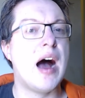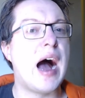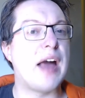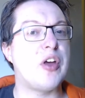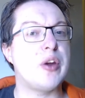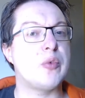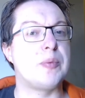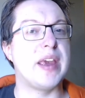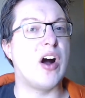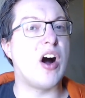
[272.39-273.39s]
I thought it would
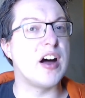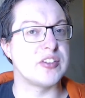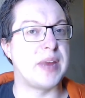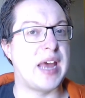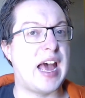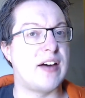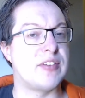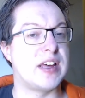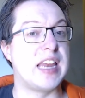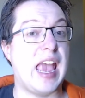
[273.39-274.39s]
be awesome to
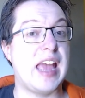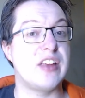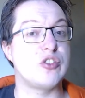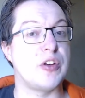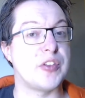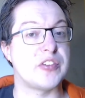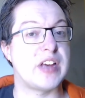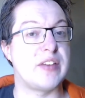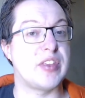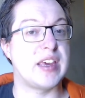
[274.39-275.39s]
have an angel on the
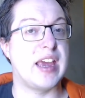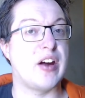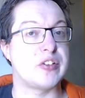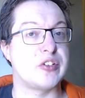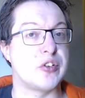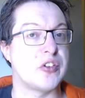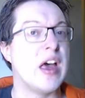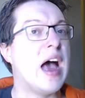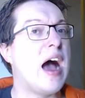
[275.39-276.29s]
side of the characters,